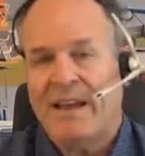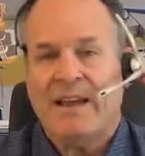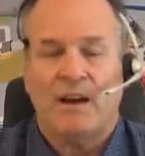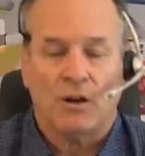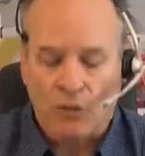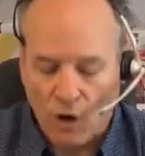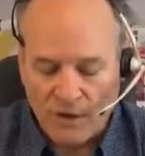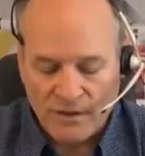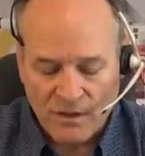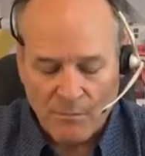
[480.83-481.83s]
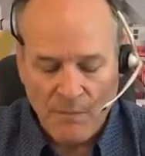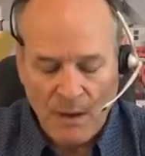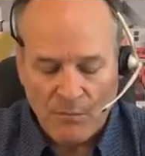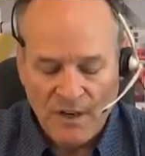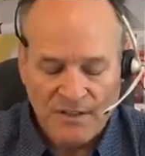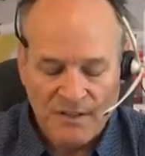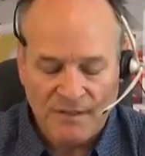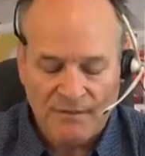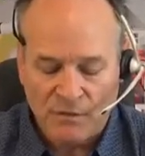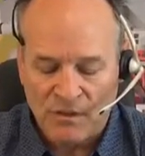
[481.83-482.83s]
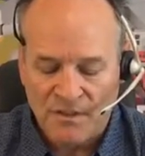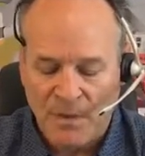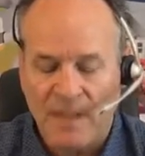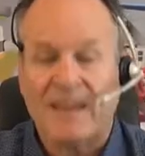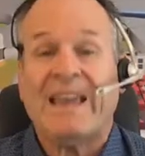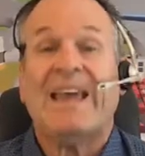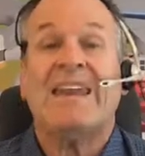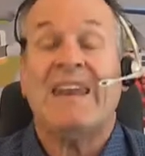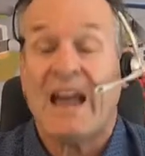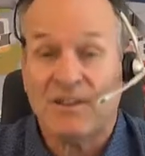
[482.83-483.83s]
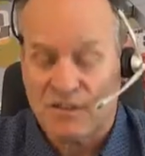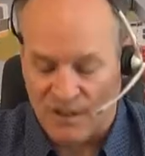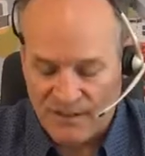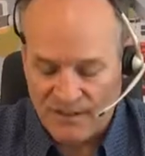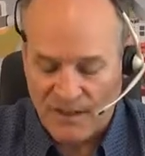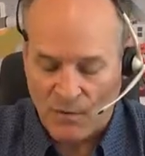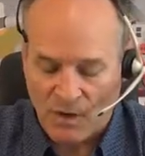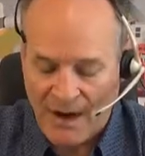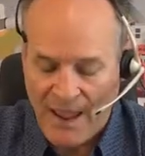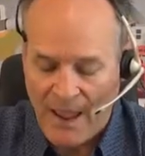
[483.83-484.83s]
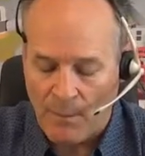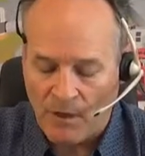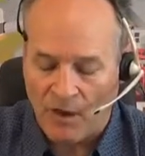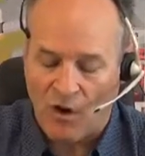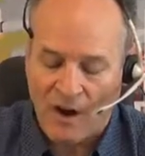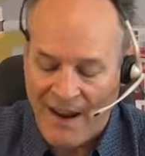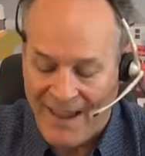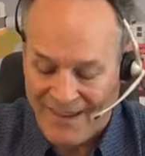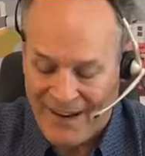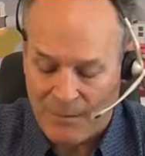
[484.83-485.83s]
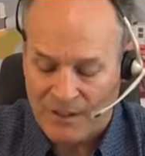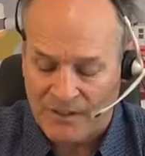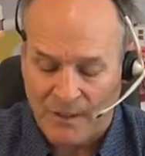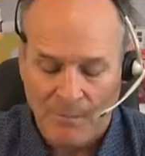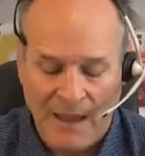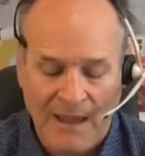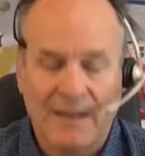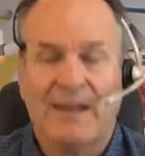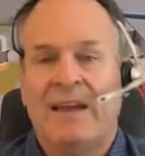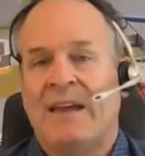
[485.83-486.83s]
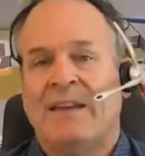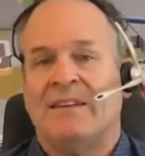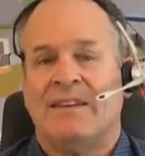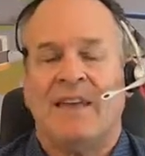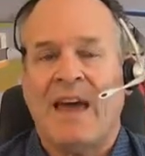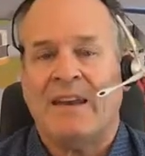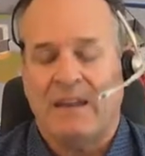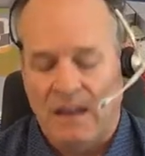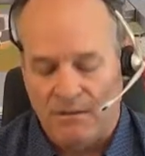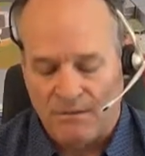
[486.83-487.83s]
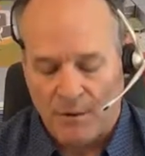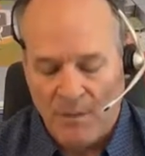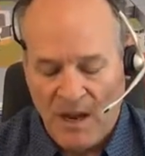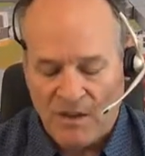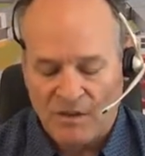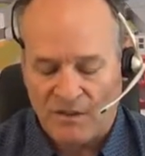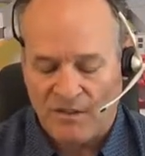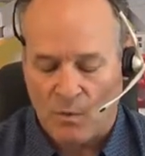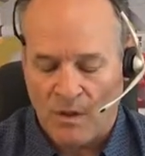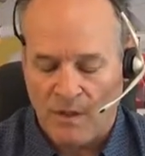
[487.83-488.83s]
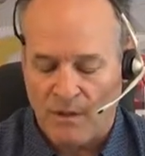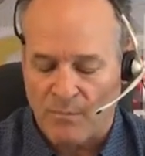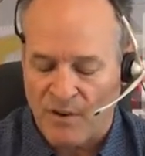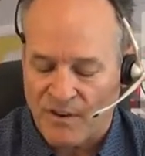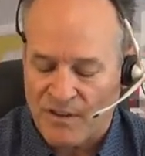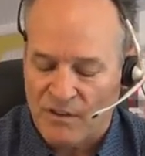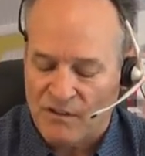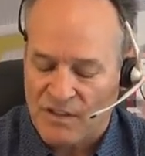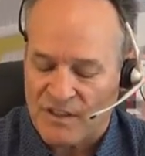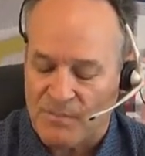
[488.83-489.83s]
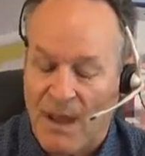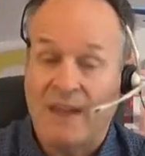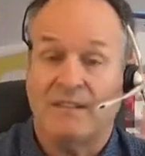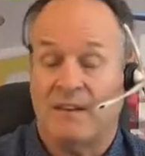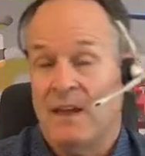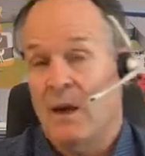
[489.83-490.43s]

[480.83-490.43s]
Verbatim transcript: in our long-term memory is influenced by the connections that we're able or unable to make to that information. So whether the person you just met